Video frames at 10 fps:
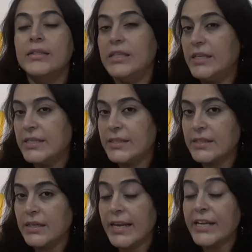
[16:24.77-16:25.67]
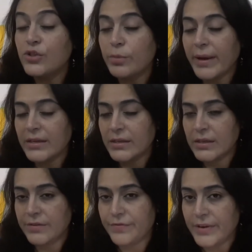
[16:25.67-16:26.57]
these
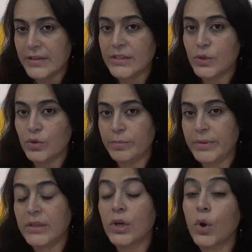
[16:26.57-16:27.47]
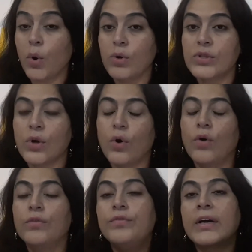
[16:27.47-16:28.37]
electromagnetic fields, could be the cause
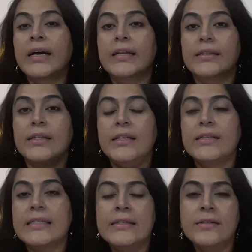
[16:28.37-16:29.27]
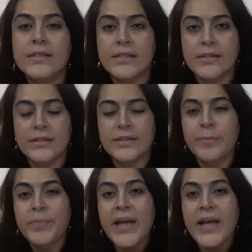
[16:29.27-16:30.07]
of these illnesses.